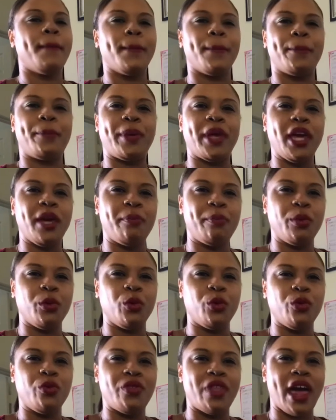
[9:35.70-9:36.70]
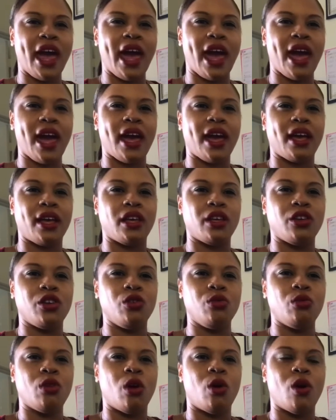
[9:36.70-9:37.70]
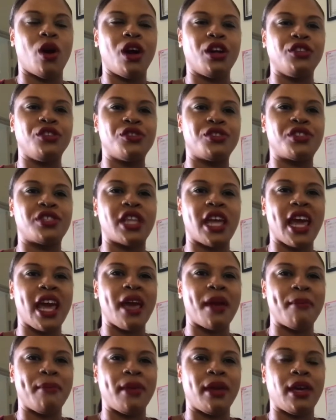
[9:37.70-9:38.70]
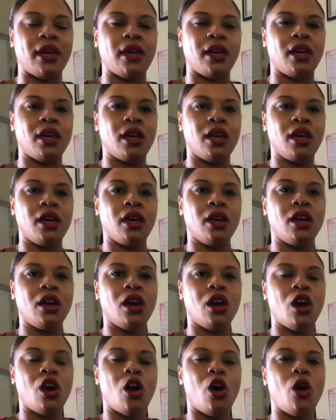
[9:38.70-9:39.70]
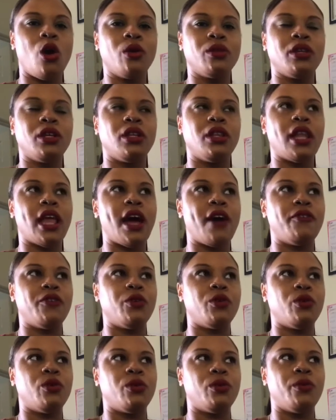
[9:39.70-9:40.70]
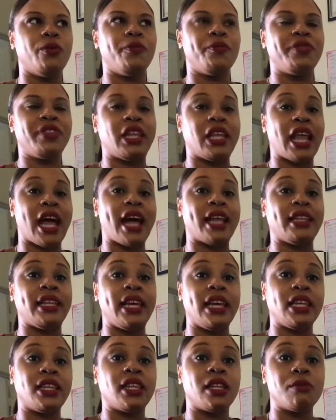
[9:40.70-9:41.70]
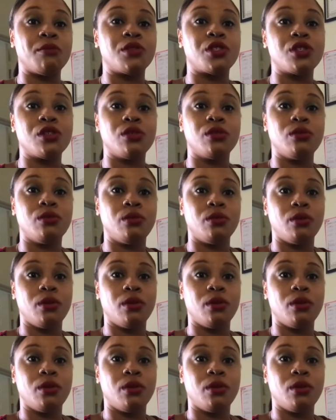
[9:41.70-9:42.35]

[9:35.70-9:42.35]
people that, understand me on the level that I need them to.